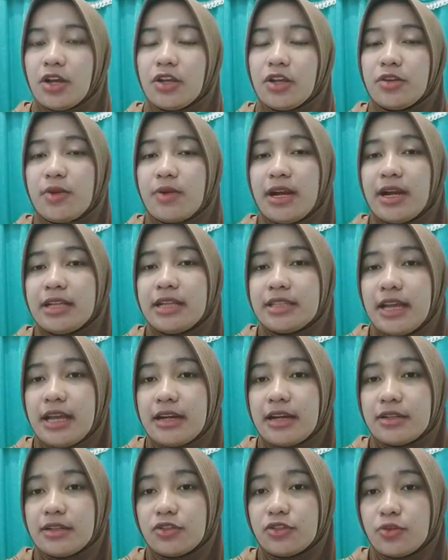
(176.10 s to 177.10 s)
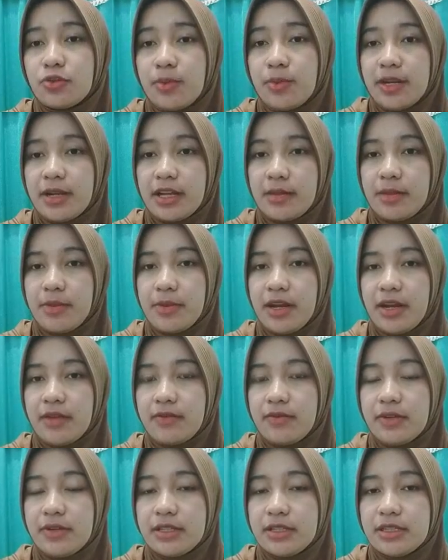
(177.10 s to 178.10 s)
You are entitled to medical
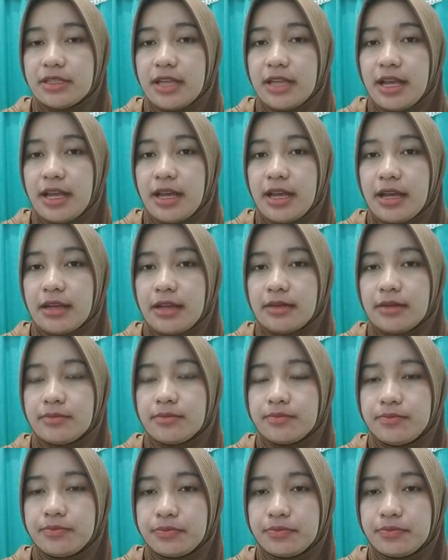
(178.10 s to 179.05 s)
benefits and